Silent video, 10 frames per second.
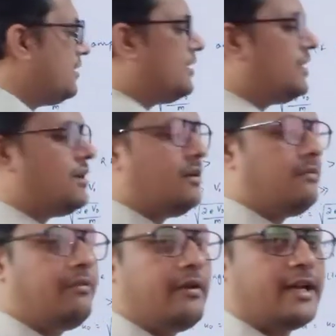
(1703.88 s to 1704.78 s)
Now
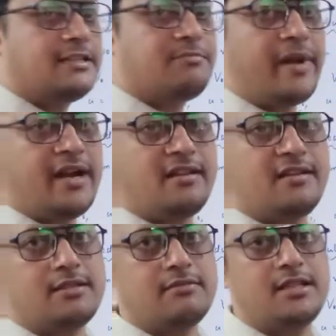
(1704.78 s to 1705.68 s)
if you expand
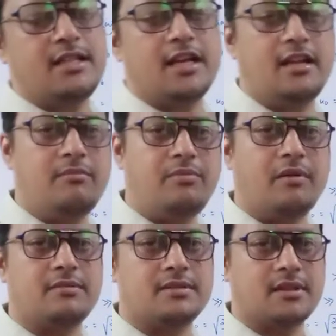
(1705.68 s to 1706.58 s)
this with the help
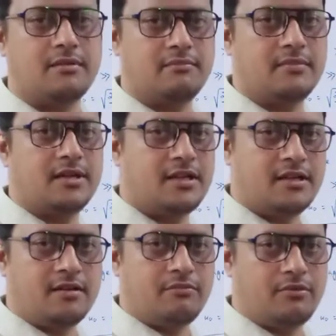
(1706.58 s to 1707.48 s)
of some
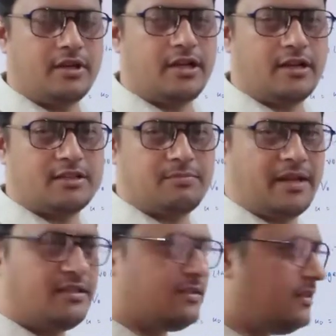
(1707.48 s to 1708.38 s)
Fourier
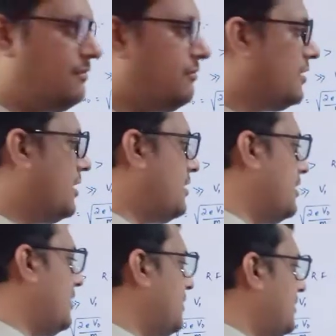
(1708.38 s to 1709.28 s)
expansion, Fourier
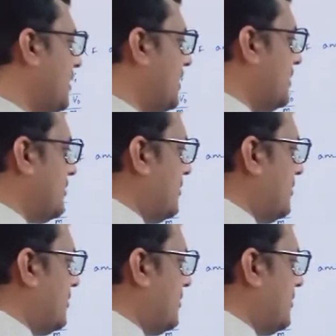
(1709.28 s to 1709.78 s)
series, so